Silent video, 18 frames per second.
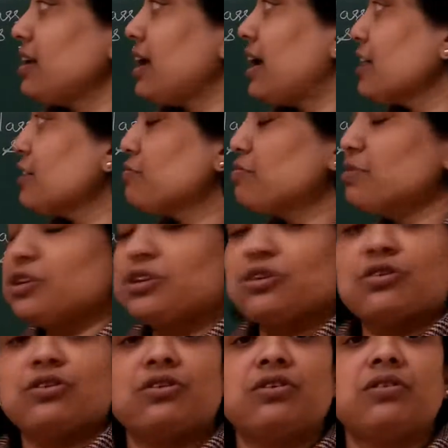last
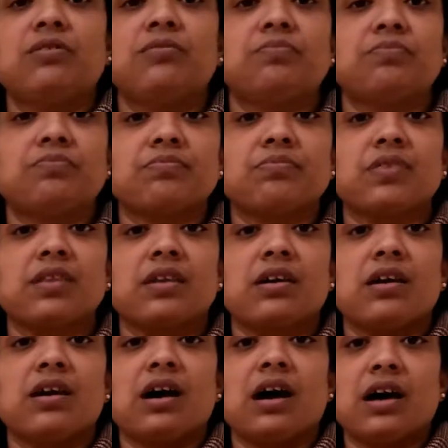video,
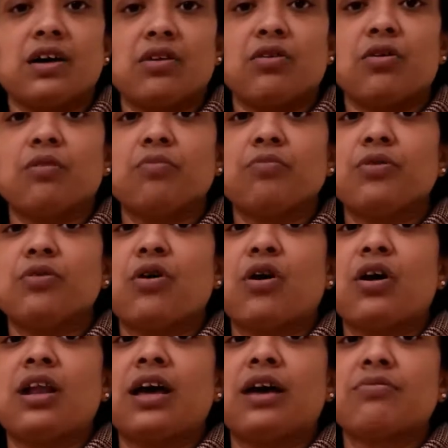I hope you
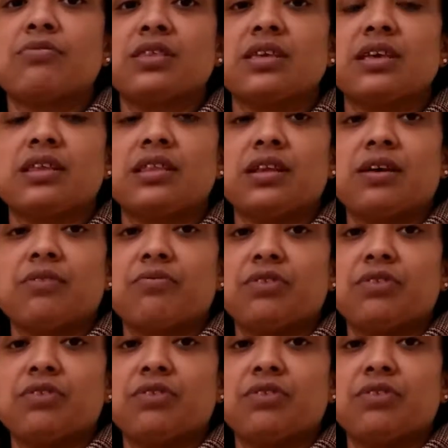all have seen the